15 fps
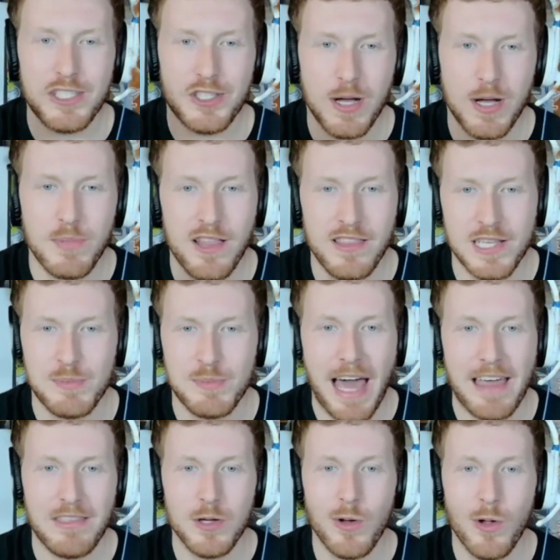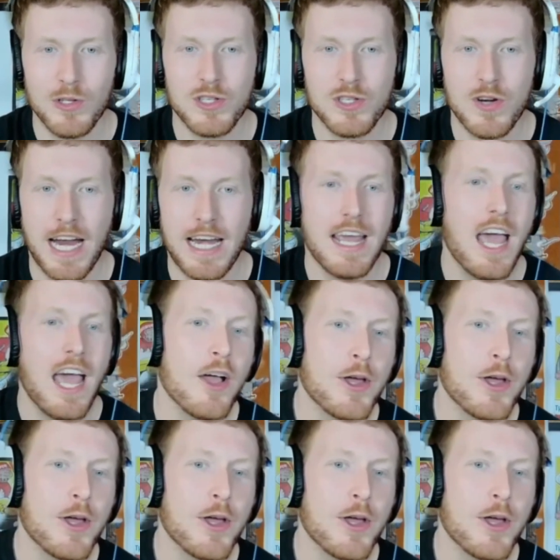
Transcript: jump on this Matthew Golden train.